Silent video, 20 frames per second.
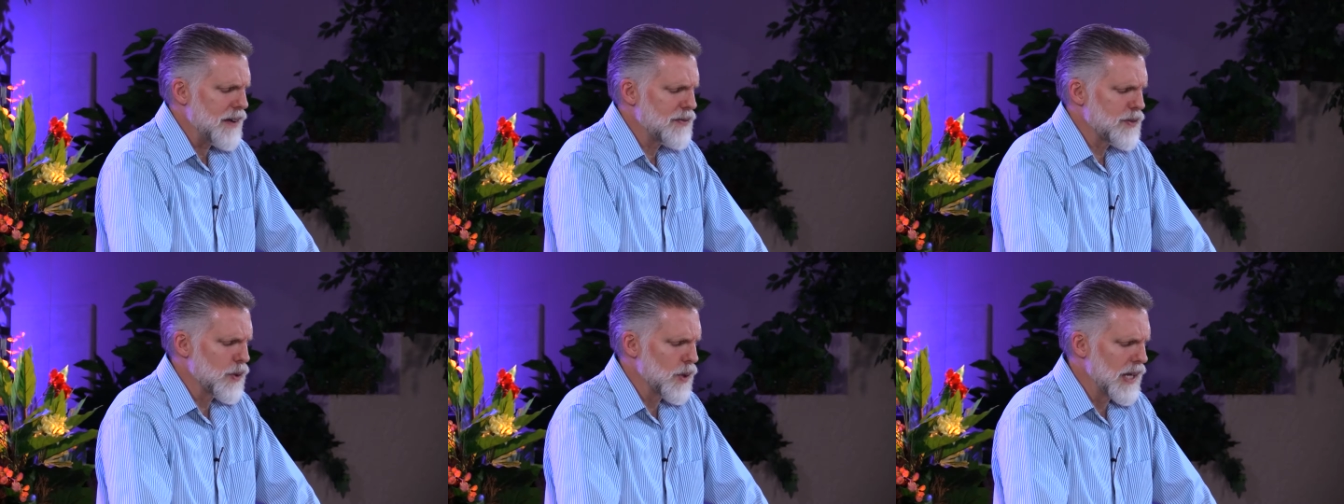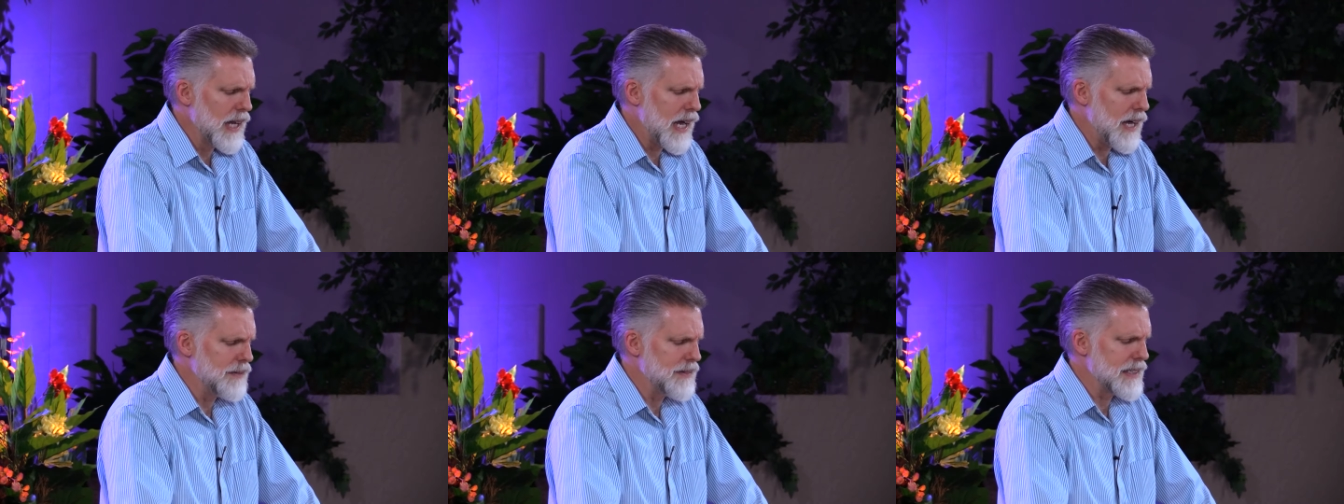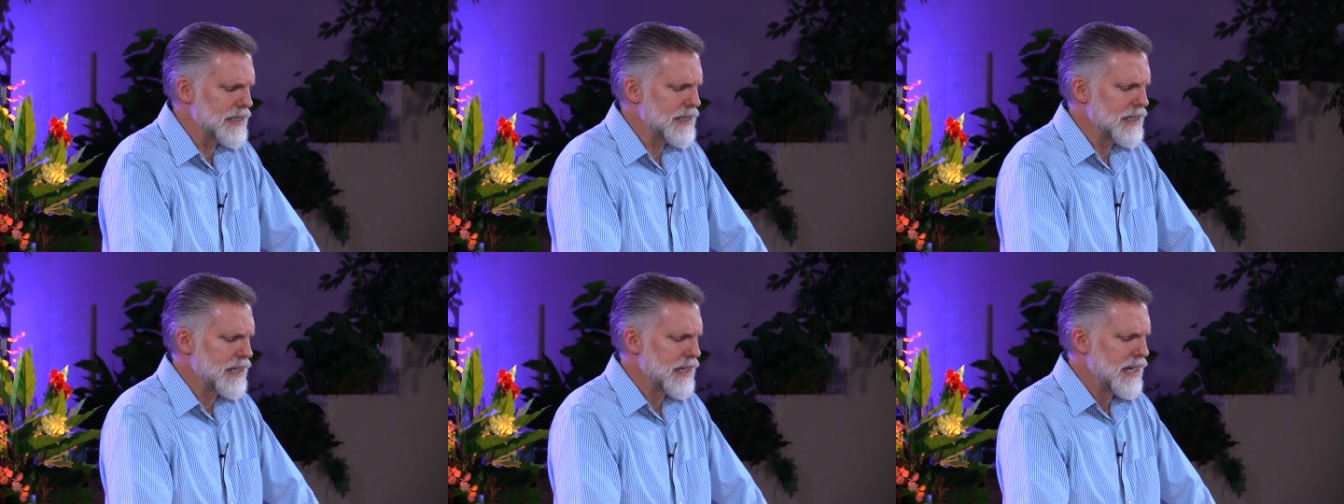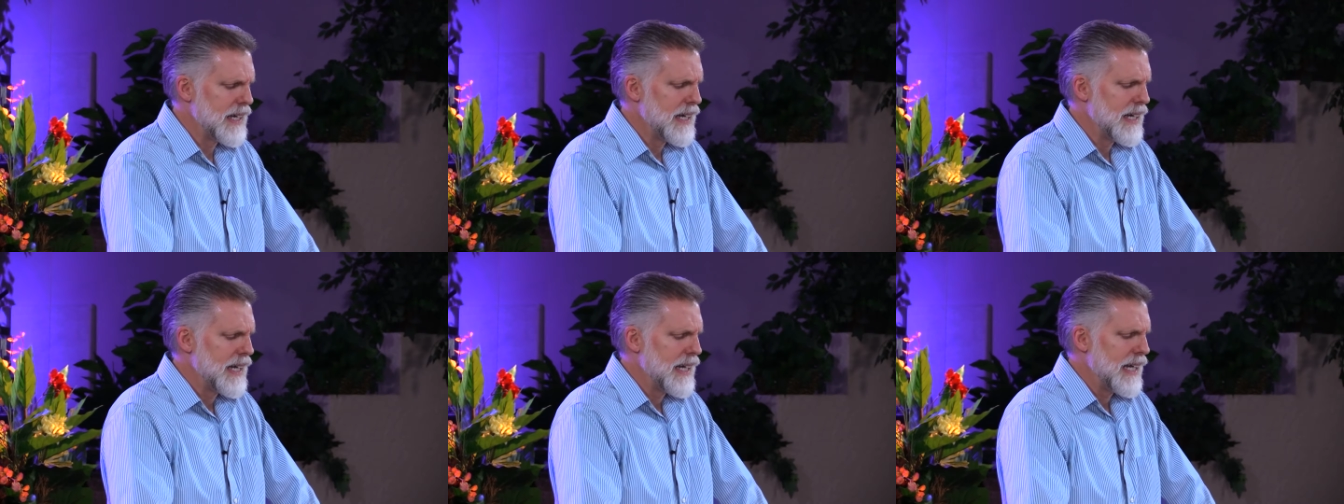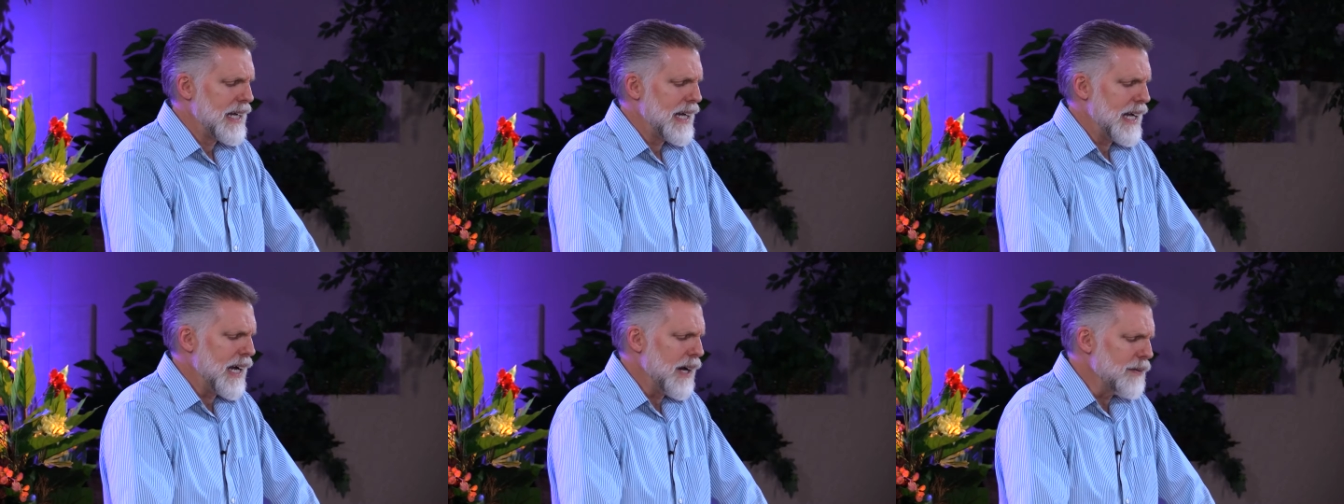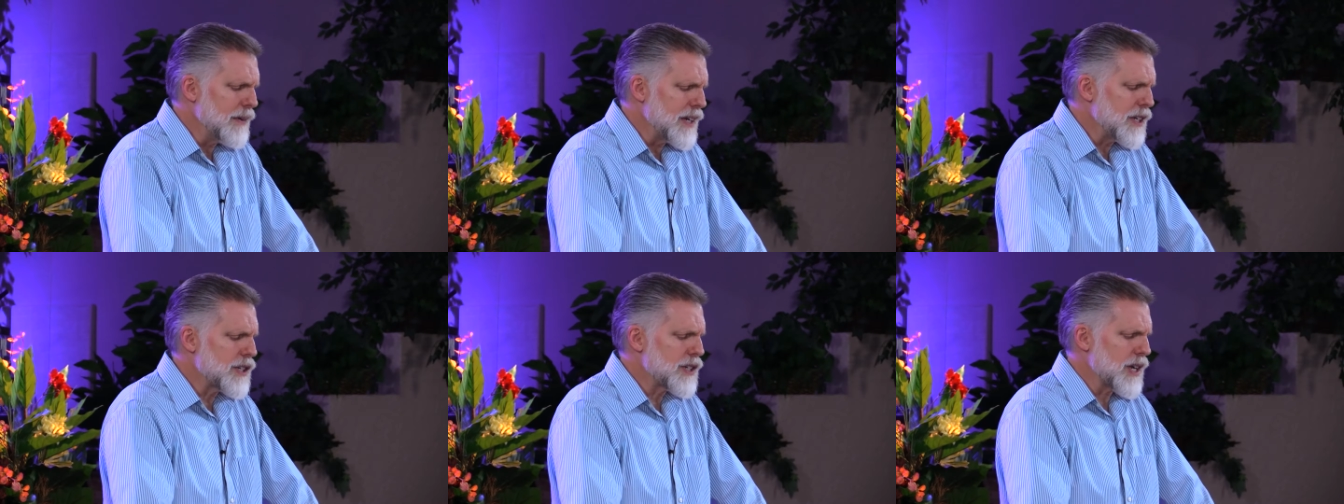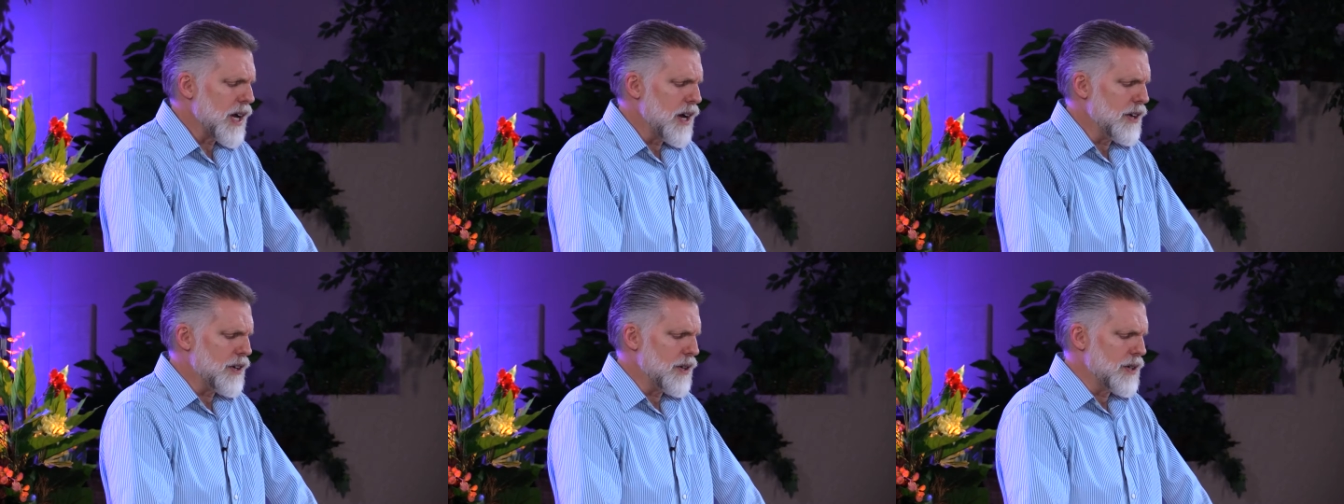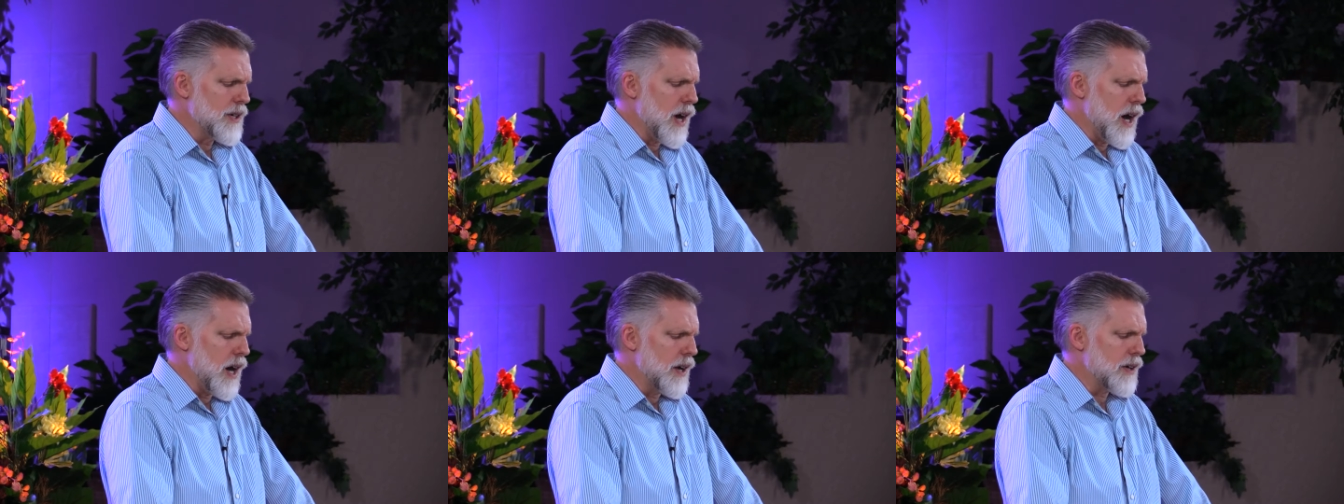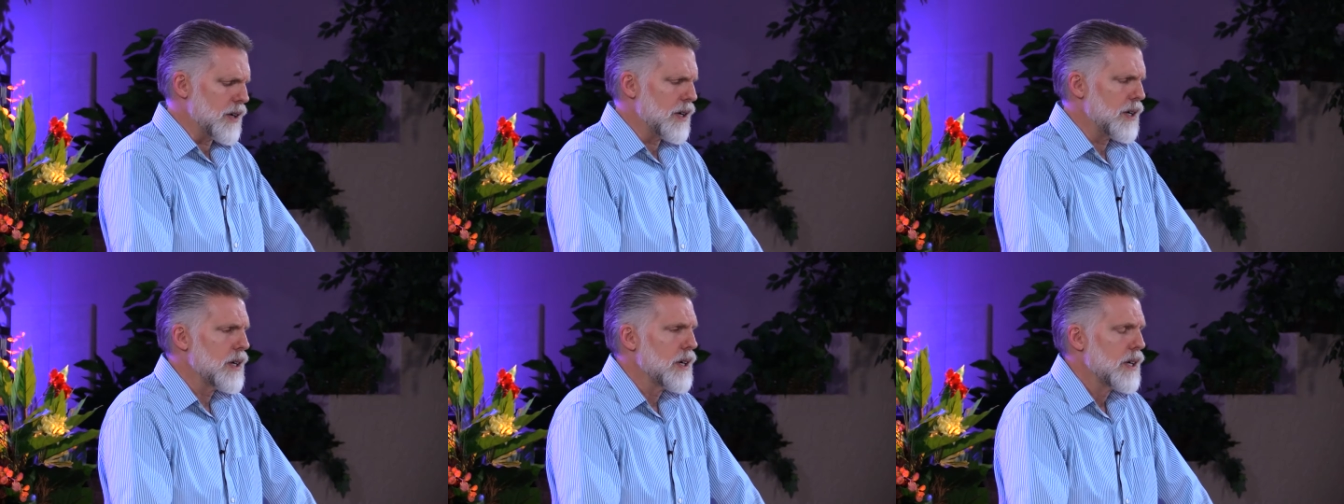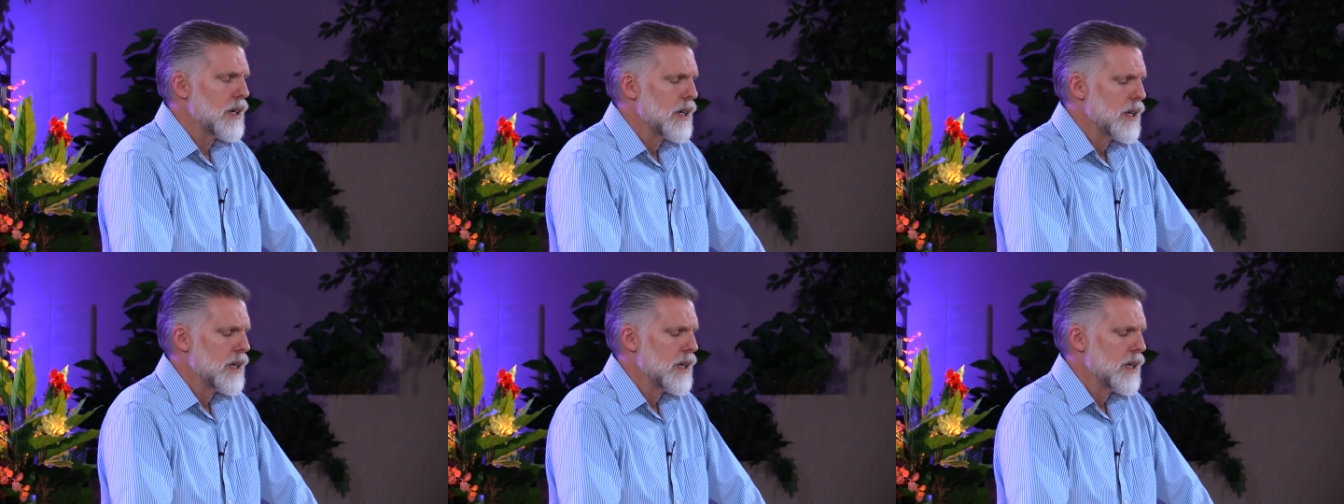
through 11 every son or daughter